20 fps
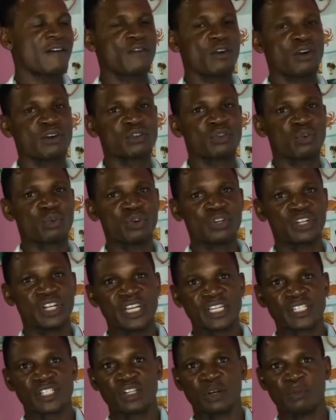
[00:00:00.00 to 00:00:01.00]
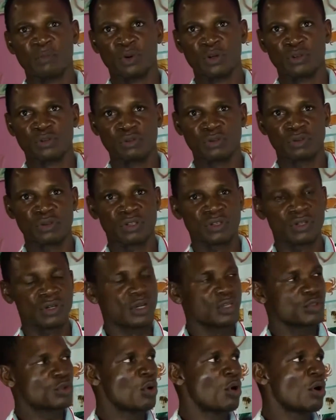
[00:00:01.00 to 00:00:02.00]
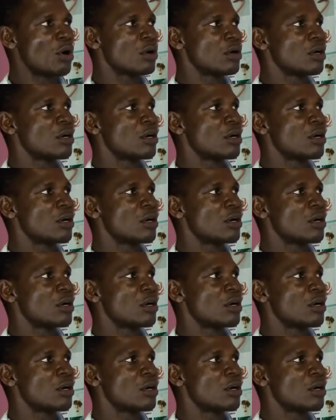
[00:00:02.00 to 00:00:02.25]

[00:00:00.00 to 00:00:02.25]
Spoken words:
if you have gone through this module.